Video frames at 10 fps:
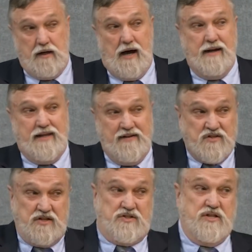God
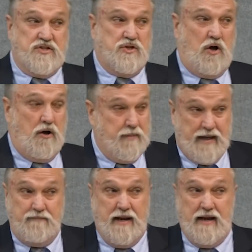gives us this psalm
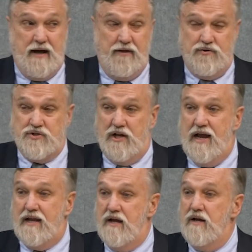and many others
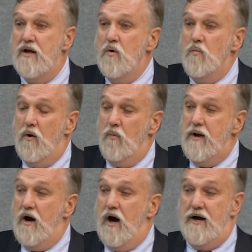like it where
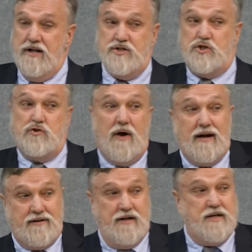we are
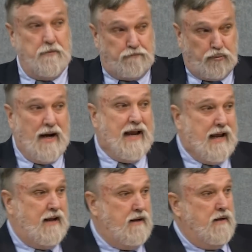instructed to
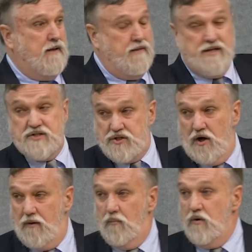pray this psalm.